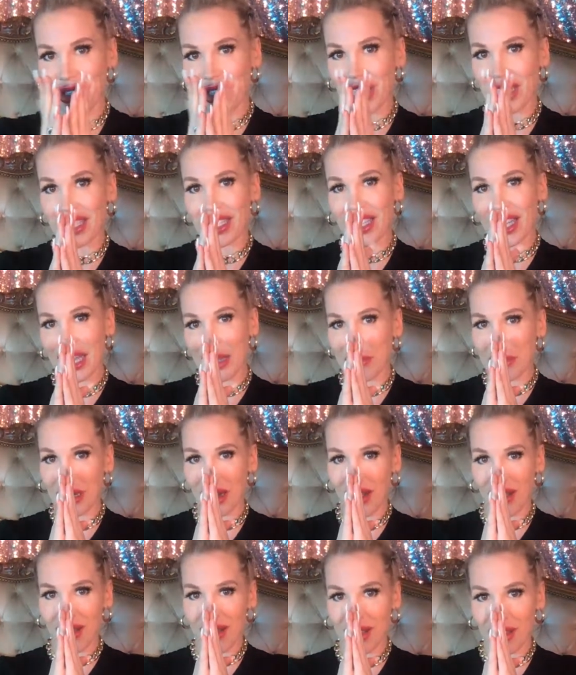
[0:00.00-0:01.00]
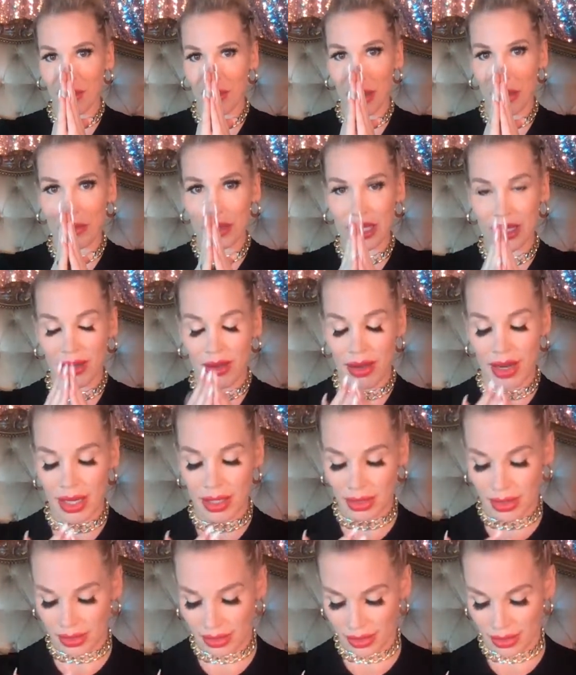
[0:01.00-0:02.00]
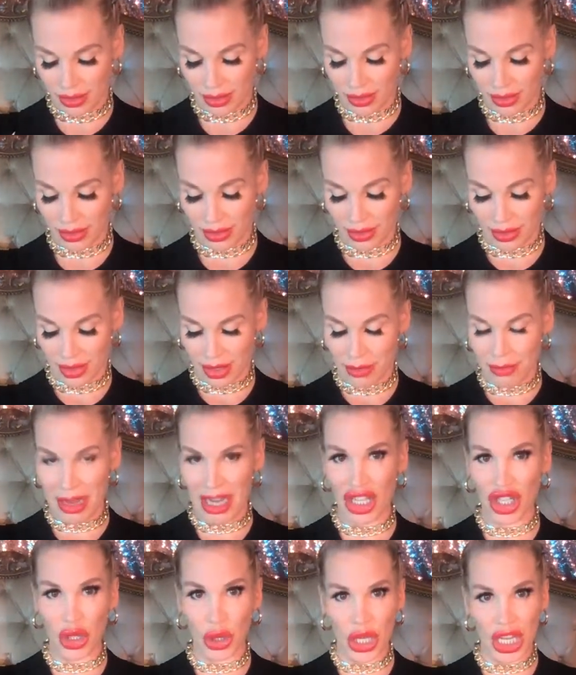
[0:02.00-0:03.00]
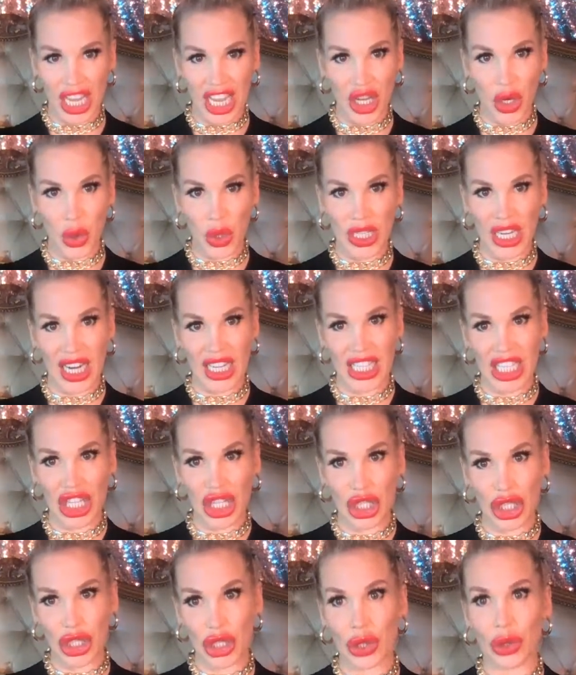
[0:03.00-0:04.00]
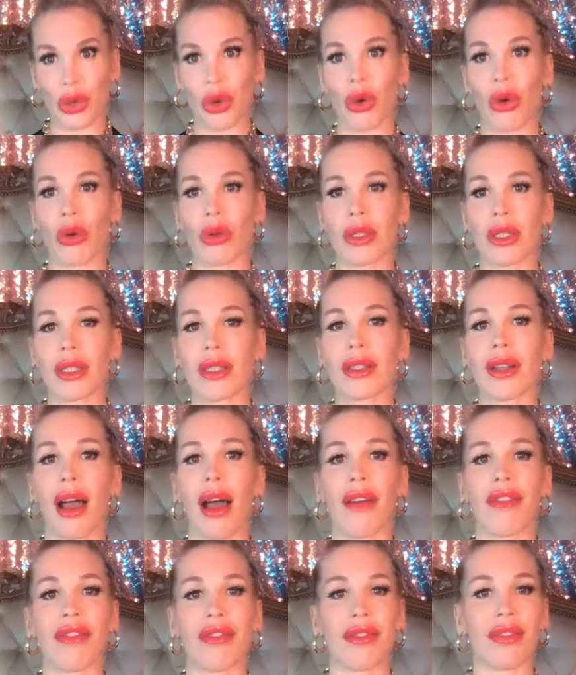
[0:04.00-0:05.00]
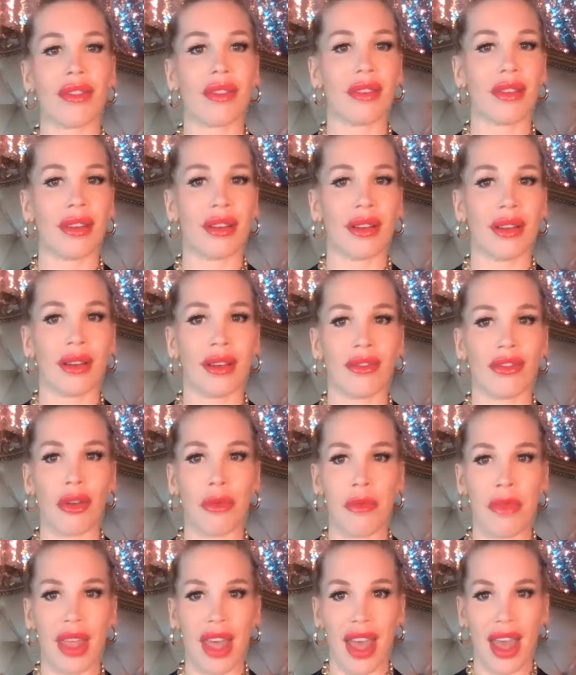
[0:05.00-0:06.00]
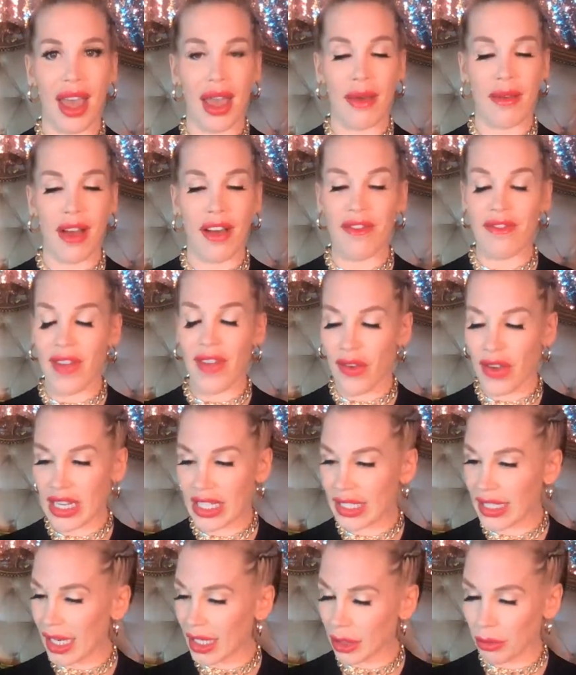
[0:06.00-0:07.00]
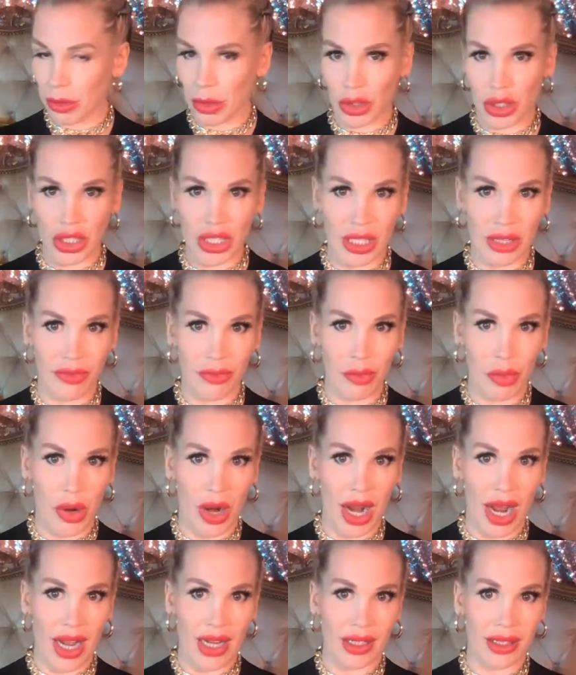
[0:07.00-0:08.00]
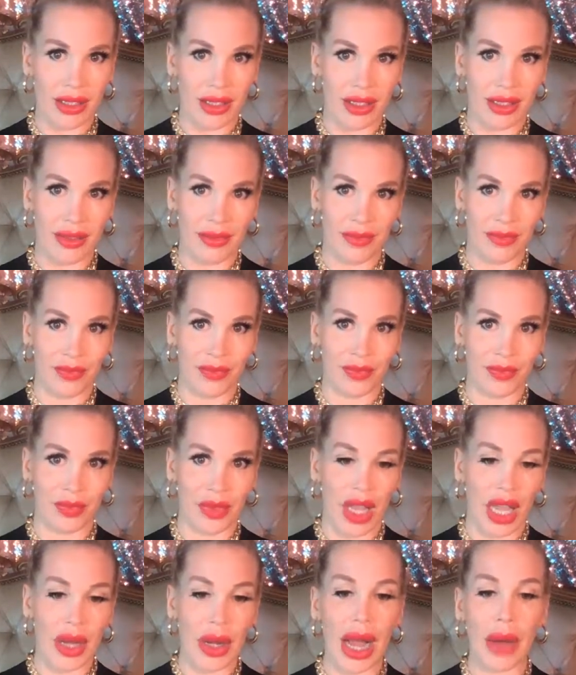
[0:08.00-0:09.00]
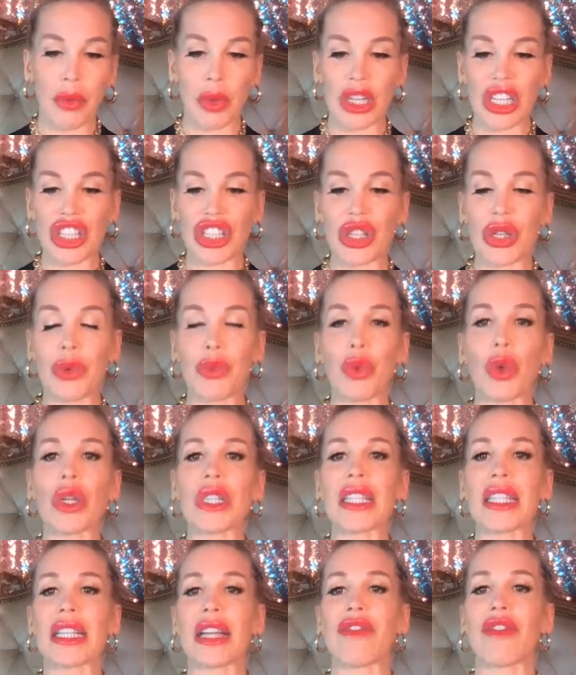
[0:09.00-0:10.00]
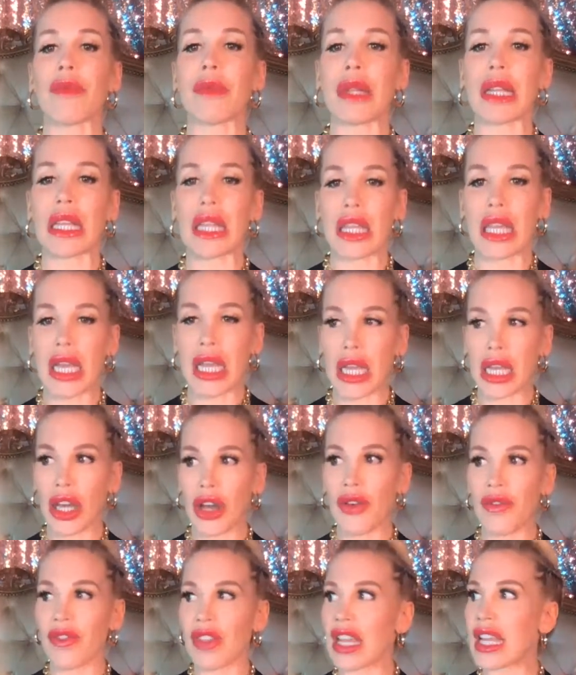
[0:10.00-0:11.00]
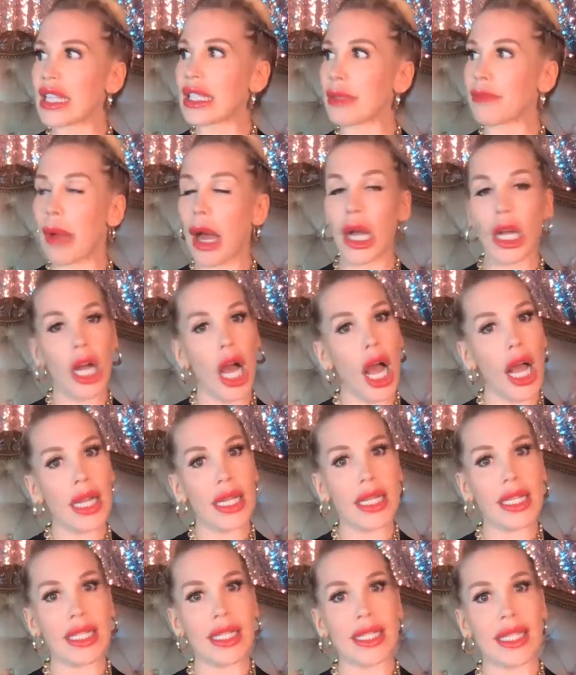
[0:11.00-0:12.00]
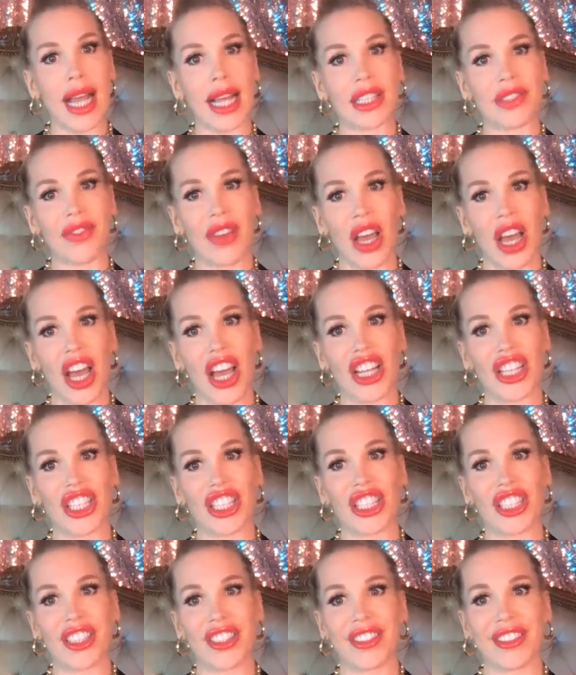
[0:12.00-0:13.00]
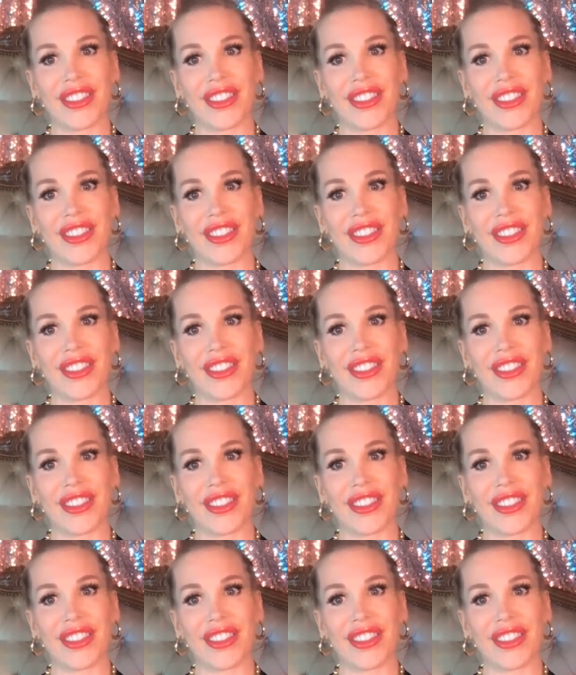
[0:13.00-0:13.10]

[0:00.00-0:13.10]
You need to keep an eye on the website. Make sure you get your Daddy Couture stuff from there. A very sex positive brand. What did everybody think of the Spunk Island advert?